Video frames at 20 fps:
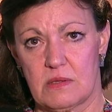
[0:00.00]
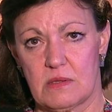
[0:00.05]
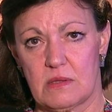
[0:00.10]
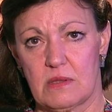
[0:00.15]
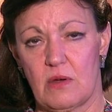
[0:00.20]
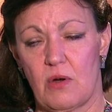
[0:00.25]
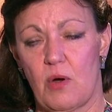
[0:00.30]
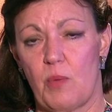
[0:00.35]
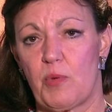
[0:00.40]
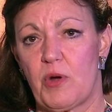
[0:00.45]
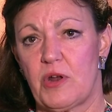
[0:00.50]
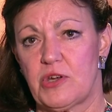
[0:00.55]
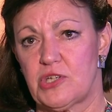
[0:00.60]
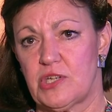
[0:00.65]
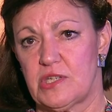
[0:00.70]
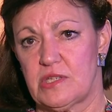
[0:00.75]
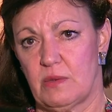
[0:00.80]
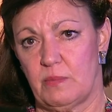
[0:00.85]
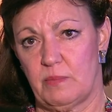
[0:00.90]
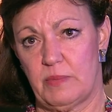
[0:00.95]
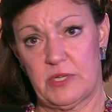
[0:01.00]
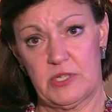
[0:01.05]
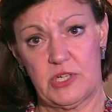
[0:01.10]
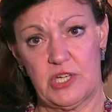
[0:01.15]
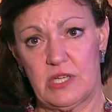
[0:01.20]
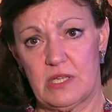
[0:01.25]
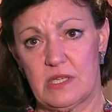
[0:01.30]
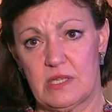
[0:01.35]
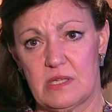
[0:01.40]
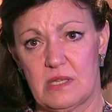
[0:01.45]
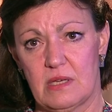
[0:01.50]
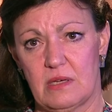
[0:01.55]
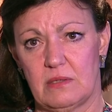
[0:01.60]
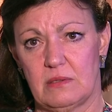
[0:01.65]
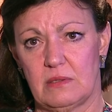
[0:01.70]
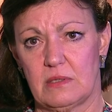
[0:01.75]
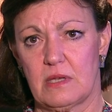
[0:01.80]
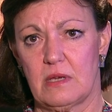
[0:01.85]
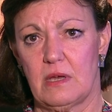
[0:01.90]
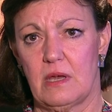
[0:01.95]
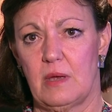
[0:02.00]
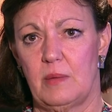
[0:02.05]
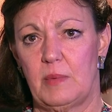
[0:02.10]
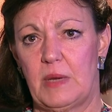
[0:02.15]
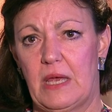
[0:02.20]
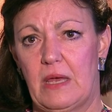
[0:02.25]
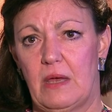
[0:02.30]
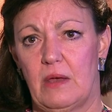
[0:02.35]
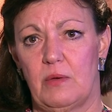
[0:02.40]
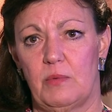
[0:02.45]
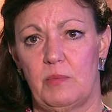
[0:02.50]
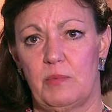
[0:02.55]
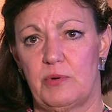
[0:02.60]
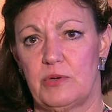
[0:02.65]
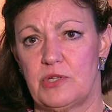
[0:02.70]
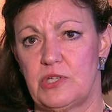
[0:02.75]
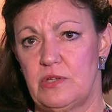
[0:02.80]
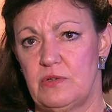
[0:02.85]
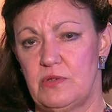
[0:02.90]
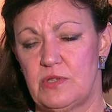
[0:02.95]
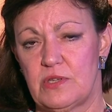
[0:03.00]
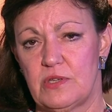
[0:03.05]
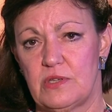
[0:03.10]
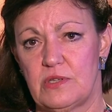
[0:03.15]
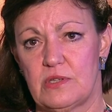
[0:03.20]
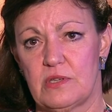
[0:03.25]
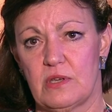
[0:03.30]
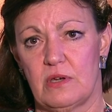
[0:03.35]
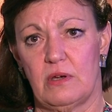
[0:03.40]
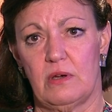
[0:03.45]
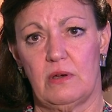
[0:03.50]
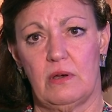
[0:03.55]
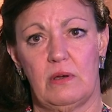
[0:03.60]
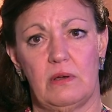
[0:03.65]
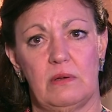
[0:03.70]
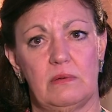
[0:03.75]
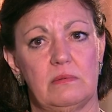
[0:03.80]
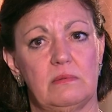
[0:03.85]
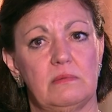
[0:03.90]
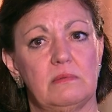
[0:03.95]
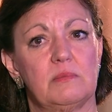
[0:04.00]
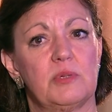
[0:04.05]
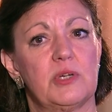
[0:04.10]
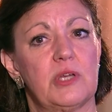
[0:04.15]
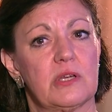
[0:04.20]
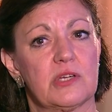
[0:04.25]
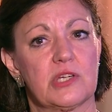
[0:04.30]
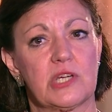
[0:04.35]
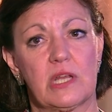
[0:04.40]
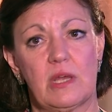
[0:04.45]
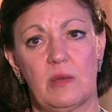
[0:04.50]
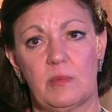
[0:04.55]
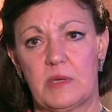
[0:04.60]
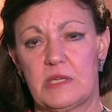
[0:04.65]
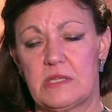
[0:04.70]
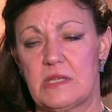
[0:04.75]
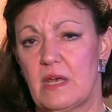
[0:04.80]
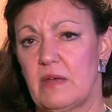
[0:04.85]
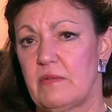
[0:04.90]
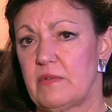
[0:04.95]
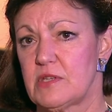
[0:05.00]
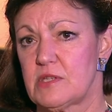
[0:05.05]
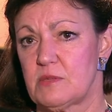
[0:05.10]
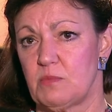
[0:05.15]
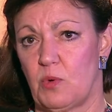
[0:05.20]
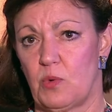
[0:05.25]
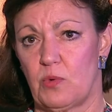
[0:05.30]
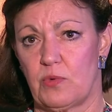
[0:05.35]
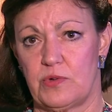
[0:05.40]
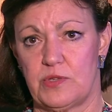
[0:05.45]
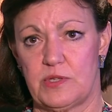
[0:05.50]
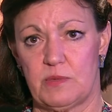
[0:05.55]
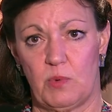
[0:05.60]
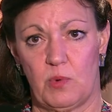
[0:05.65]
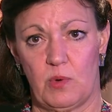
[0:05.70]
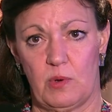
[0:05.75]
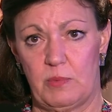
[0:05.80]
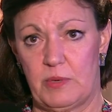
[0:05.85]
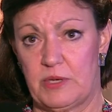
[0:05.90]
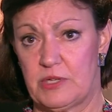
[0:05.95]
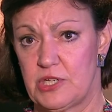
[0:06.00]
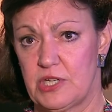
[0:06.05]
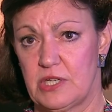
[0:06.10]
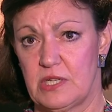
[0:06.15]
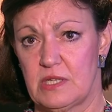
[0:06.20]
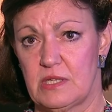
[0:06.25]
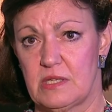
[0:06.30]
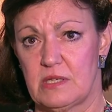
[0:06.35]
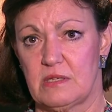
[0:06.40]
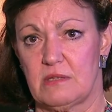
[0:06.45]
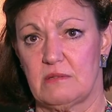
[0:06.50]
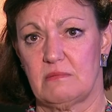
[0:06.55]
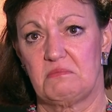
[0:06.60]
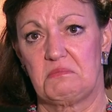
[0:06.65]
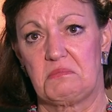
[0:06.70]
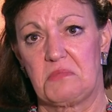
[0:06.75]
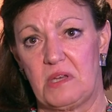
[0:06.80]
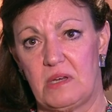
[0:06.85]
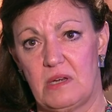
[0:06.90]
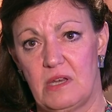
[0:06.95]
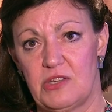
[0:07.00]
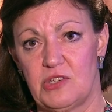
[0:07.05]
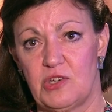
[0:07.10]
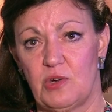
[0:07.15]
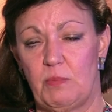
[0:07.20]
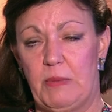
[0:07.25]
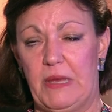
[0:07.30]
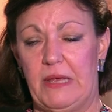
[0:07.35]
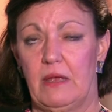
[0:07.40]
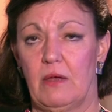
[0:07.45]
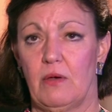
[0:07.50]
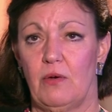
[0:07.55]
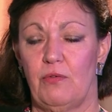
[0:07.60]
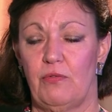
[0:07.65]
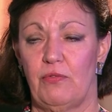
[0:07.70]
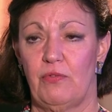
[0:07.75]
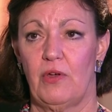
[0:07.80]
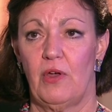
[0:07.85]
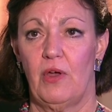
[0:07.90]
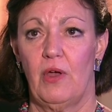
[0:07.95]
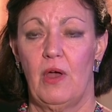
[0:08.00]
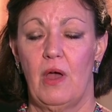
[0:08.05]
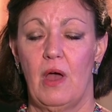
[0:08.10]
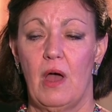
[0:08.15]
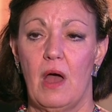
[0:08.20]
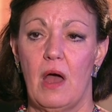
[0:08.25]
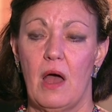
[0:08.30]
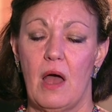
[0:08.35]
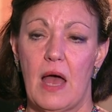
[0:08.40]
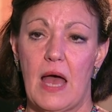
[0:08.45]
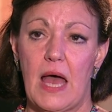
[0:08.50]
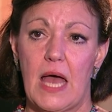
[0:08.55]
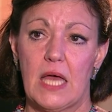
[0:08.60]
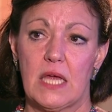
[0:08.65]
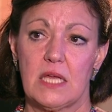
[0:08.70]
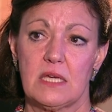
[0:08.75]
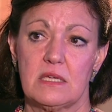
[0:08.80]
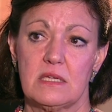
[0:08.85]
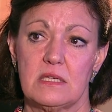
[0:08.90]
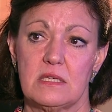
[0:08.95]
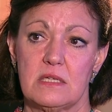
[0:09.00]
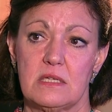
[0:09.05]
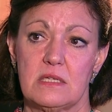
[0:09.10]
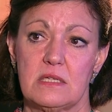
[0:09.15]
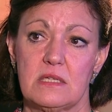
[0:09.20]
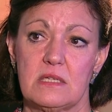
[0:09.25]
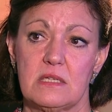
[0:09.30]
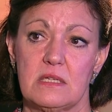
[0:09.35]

there are pressures on budgets the whole time now. Production companies are having smaller and smaller budgets, unless you're Bake Off. And